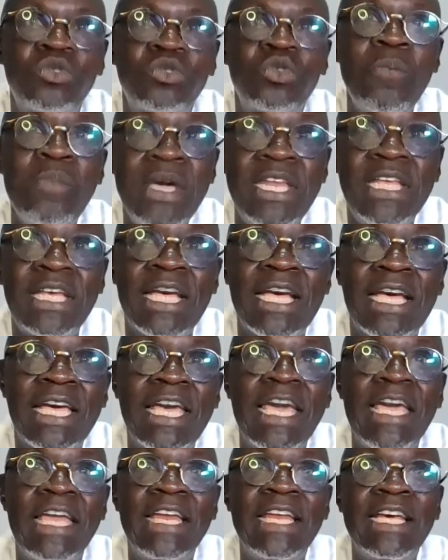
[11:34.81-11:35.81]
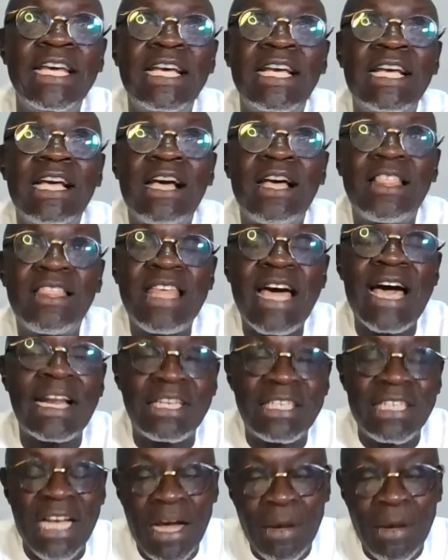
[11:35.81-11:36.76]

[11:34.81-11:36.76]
Meaning again that